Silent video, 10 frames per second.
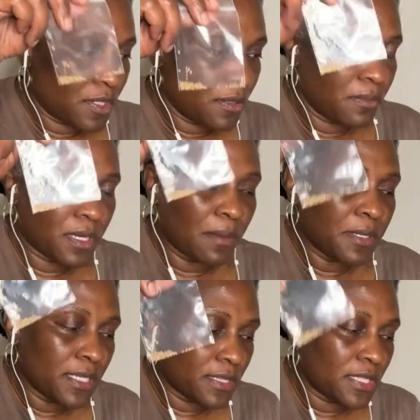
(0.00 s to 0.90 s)
But I'm gonna
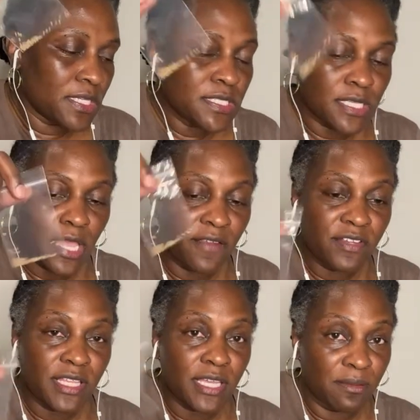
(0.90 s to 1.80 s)
get these,
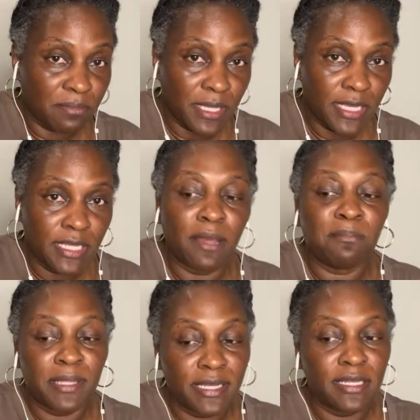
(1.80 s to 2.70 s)
everything I'm planning
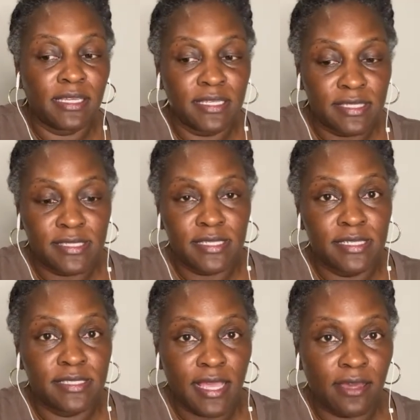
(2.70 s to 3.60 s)
to get the
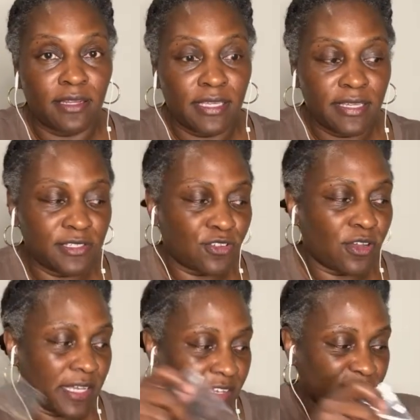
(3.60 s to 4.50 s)
seeds out again, so I
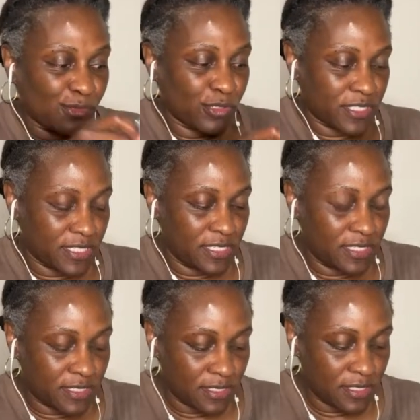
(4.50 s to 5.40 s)
have more
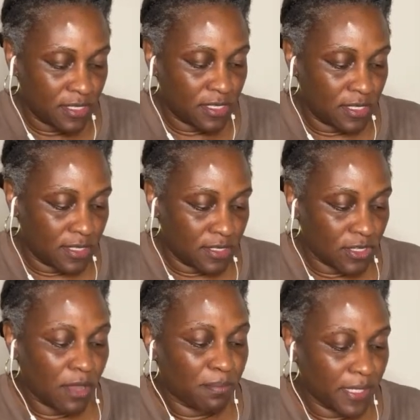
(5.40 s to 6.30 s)
seeds.
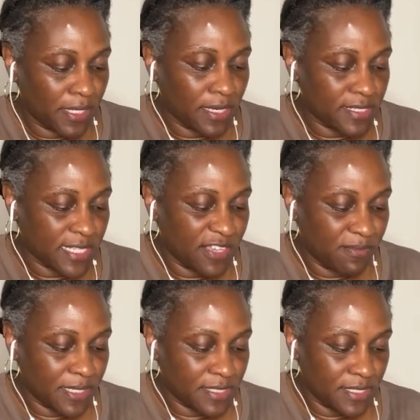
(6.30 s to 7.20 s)
I saved my
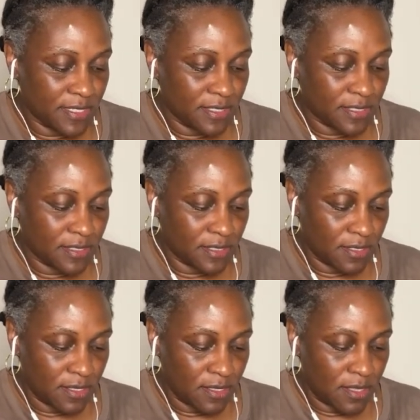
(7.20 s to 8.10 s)
seeds.
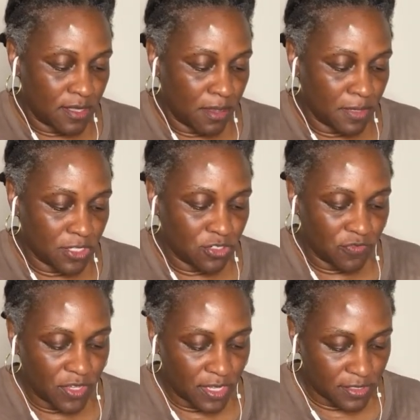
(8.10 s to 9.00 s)
I'm not sure if
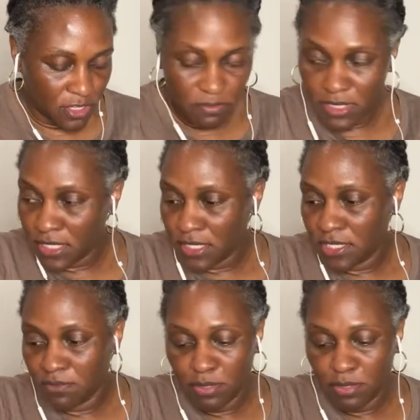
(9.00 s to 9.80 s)
you guys saw me cutting up